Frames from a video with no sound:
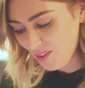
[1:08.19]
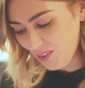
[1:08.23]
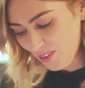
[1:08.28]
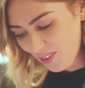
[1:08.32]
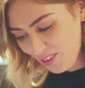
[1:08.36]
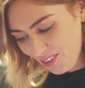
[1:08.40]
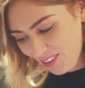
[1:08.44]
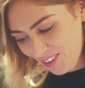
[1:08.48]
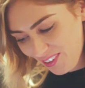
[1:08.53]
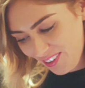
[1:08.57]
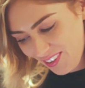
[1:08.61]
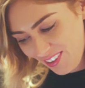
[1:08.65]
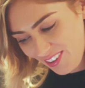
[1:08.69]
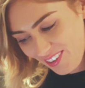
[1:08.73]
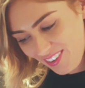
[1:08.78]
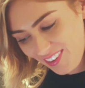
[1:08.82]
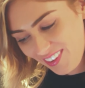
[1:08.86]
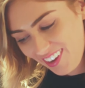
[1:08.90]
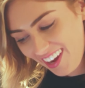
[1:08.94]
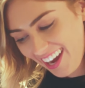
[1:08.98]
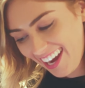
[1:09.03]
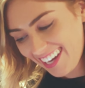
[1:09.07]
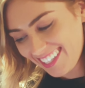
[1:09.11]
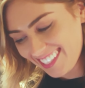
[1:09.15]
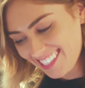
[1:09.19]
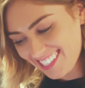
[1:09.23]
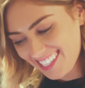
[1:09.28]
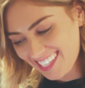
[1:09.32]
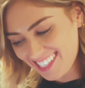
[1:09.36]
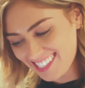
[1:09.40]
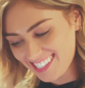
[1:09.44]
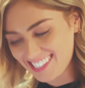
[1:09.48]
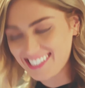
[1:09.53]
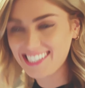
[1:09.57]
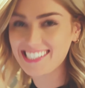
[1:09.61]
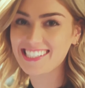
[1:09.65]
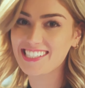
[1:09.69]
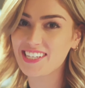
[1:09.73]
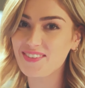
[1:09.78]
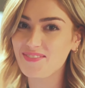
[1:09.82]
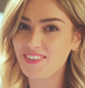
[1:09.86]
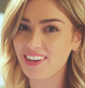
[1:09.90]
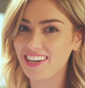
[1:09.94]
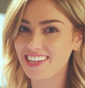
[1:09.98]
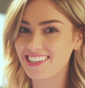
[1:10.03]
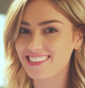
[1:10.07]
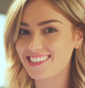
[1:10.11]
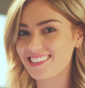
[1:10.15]
Ooh, I just hit 60
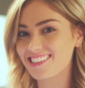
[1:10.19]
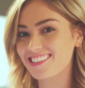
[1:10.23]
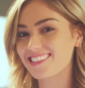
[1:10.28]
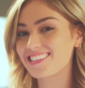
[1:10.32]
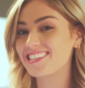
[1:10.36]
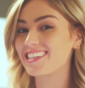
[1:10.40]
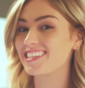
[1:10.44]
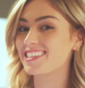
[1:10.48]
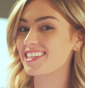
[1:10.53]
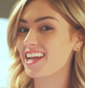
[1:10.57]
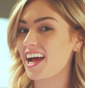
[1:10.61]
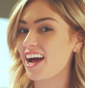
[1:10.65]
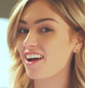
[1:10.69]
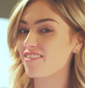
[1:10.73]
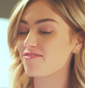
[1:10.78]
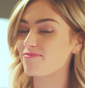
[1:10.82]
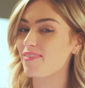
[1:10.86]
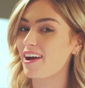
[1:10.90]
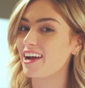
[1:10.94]
minutes, 6.5